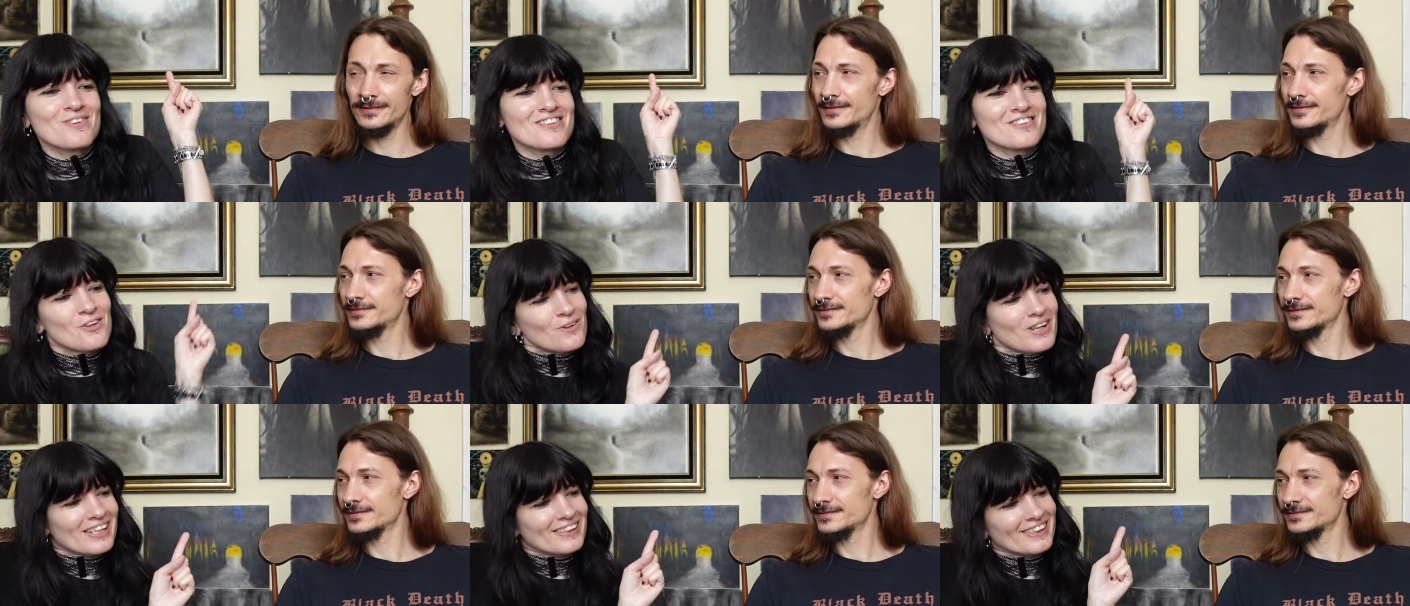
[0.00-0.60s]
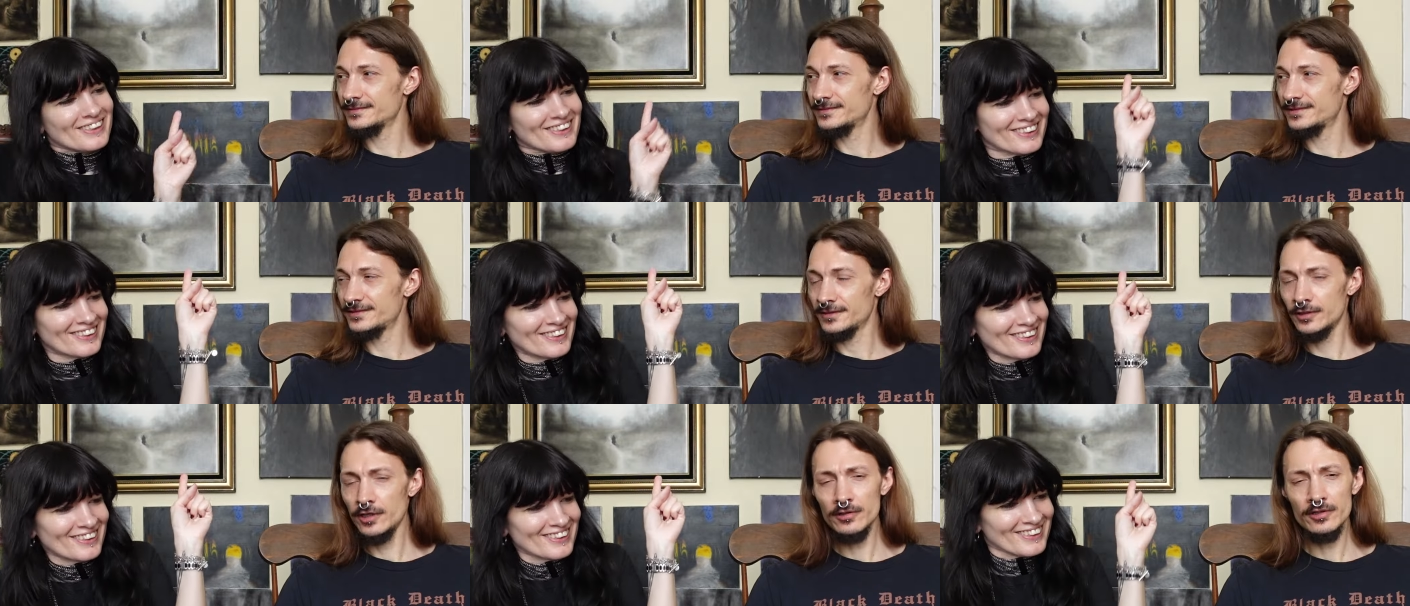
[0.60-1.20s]
Speaker 1: well just go like this.
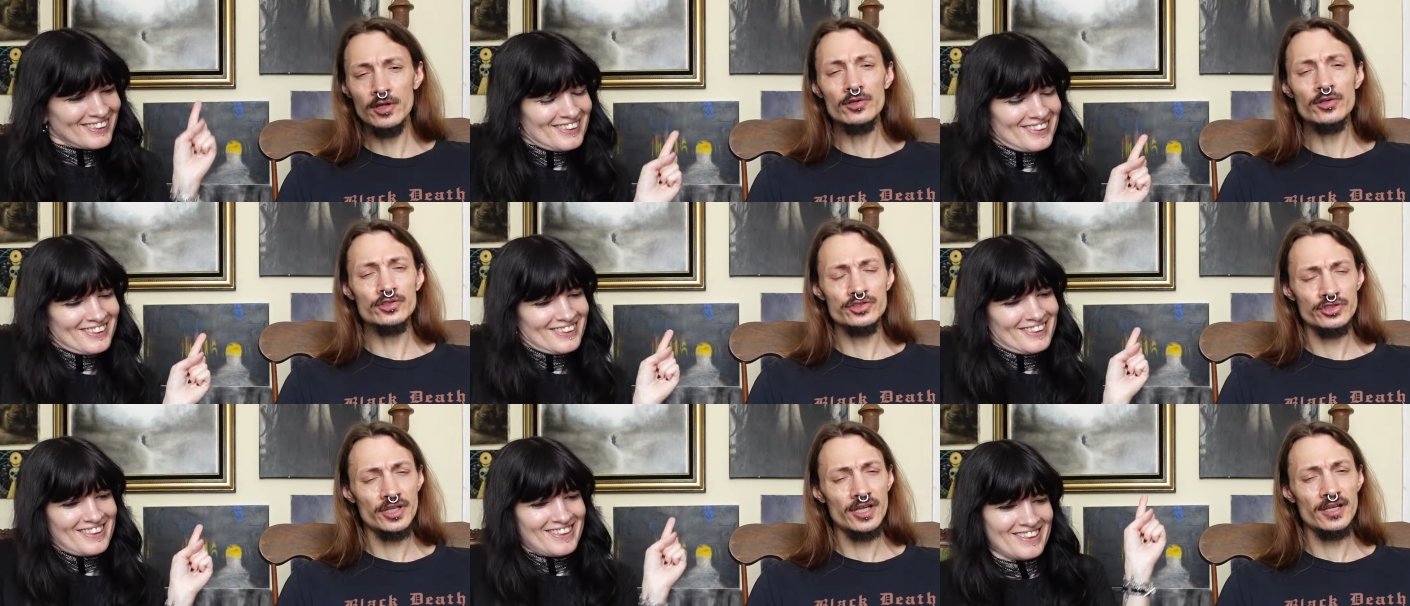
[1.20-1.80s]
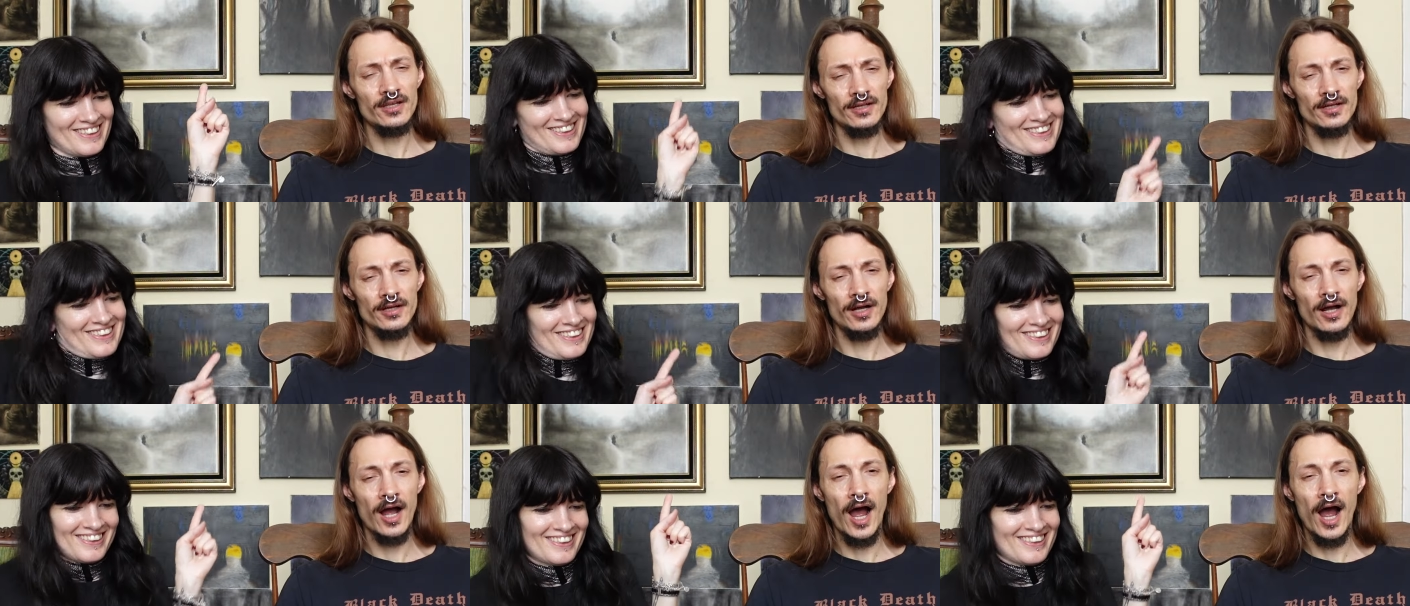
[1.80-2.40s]
No, no. See,
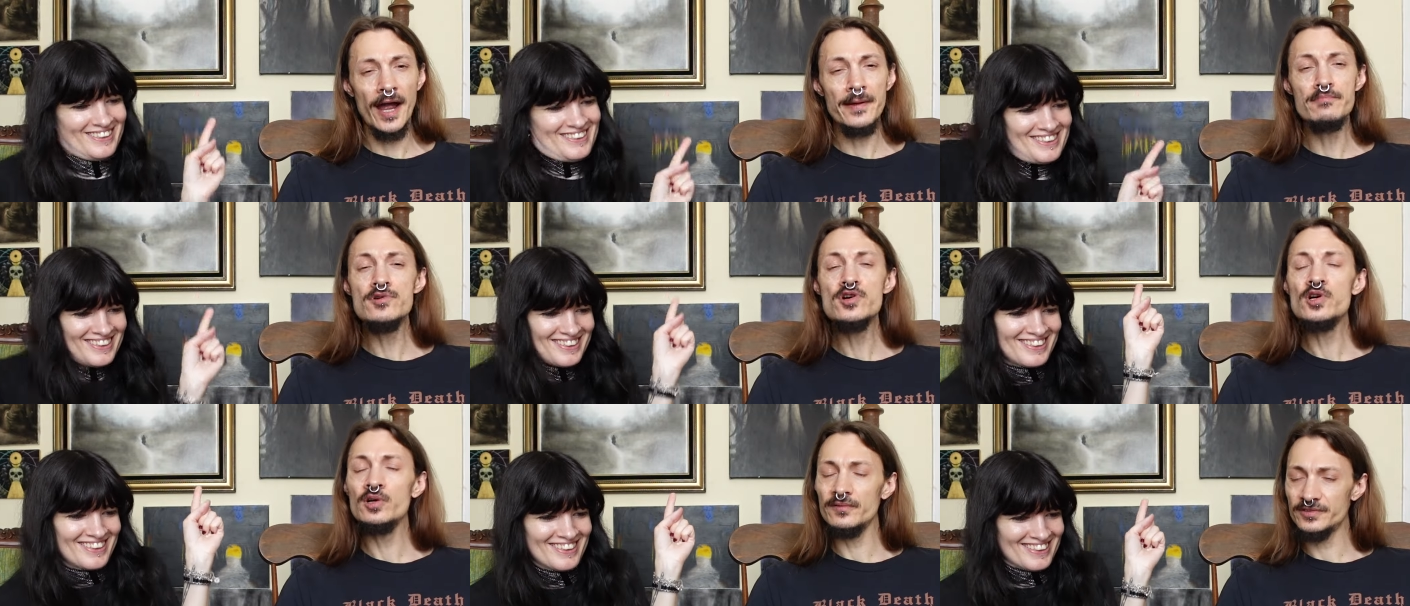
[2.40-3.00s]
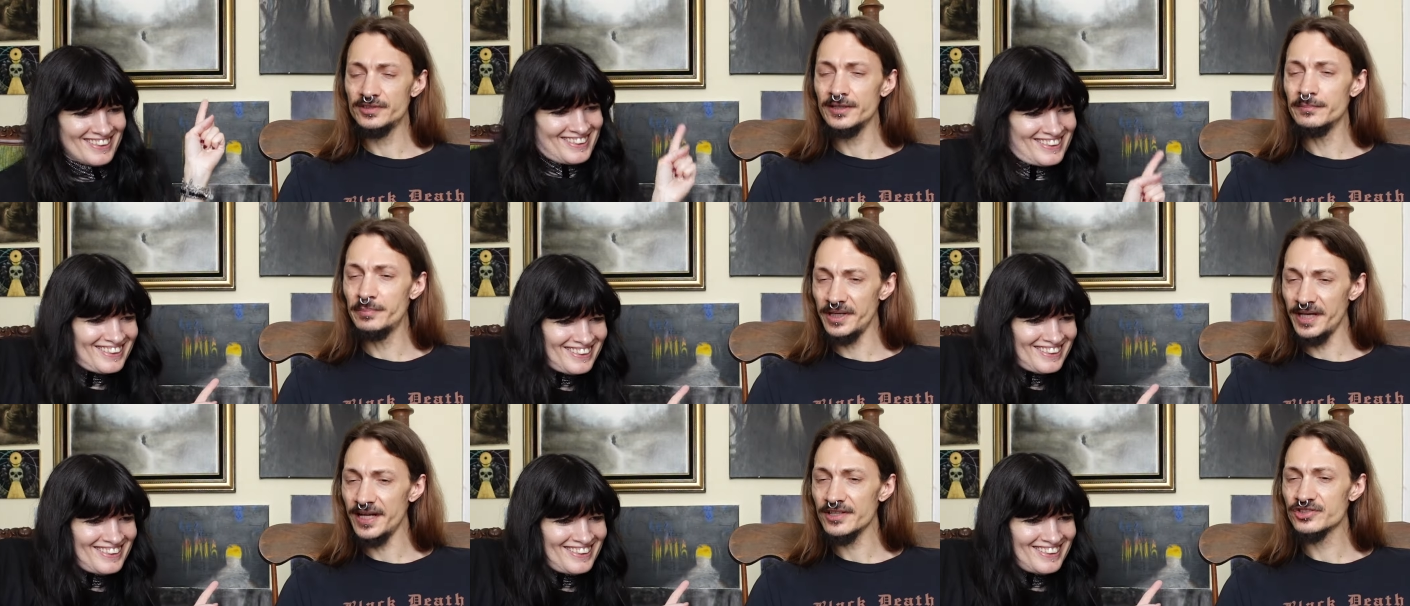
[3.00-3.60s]
I move to
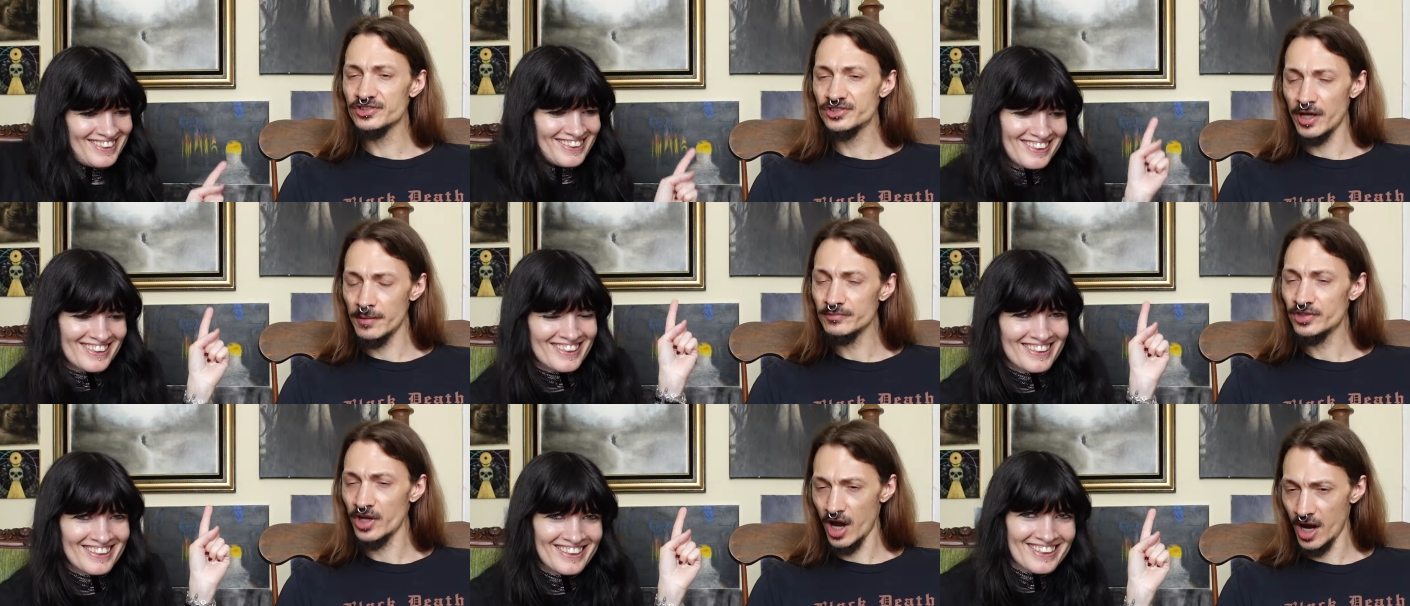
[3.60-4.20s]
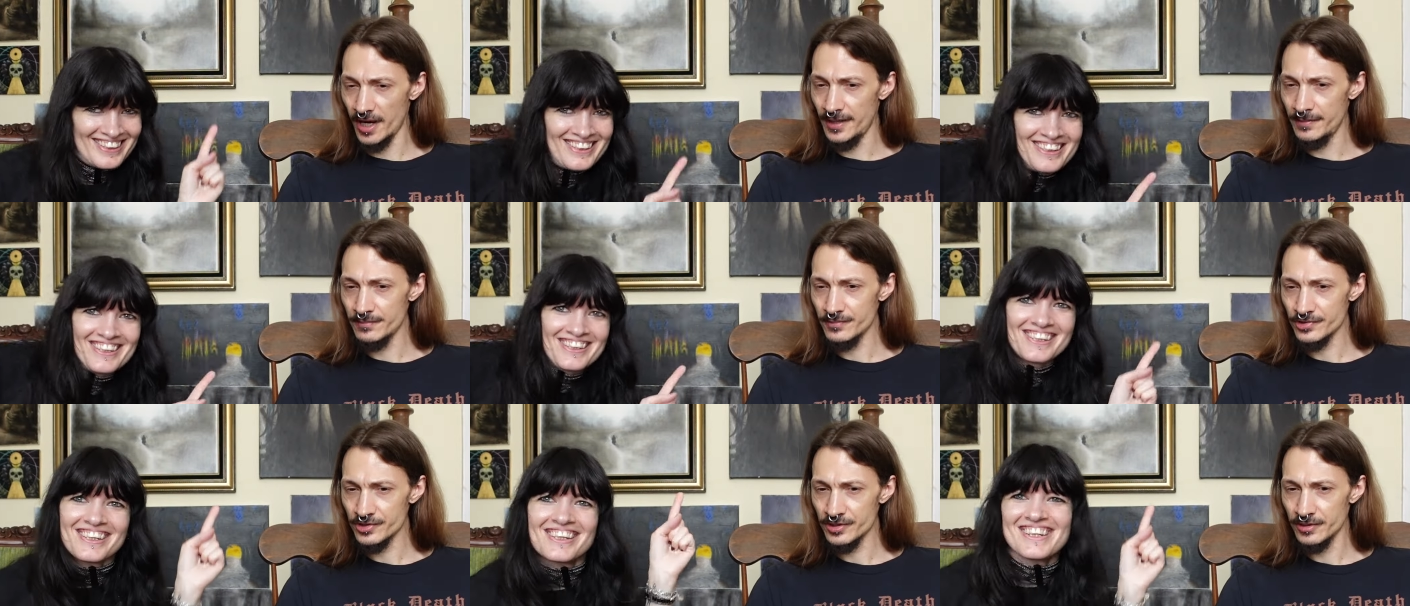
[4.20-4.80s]
beats
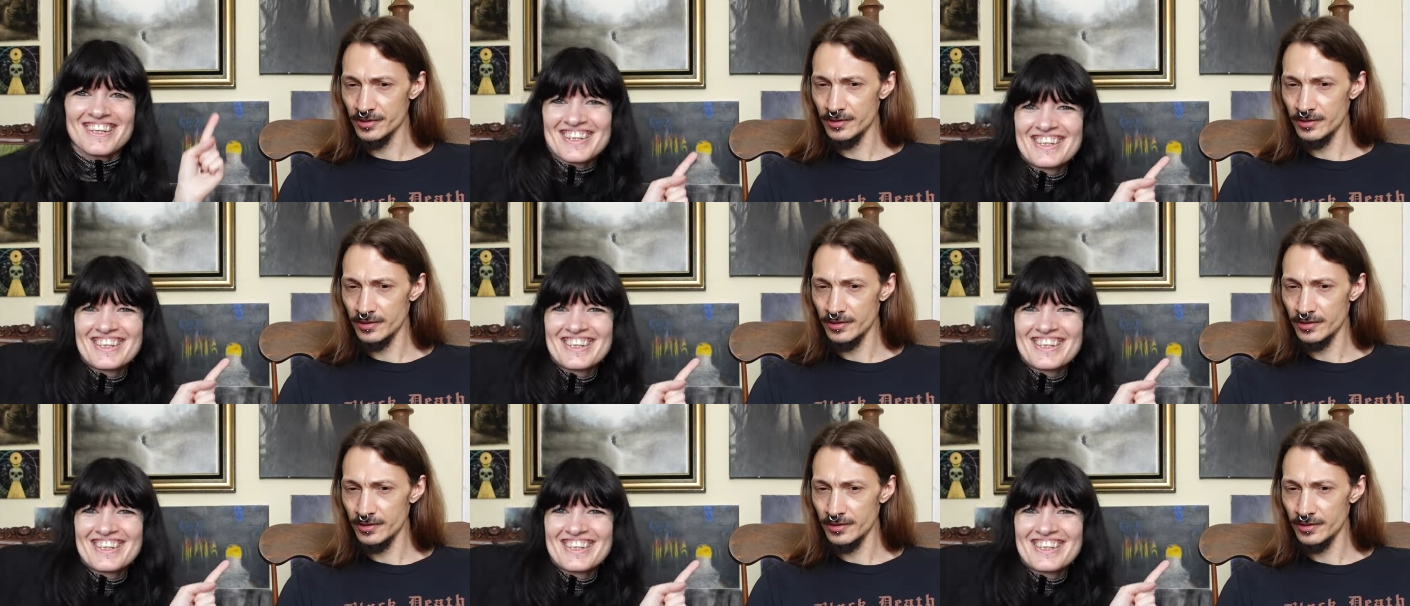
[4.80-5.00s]
sometimes.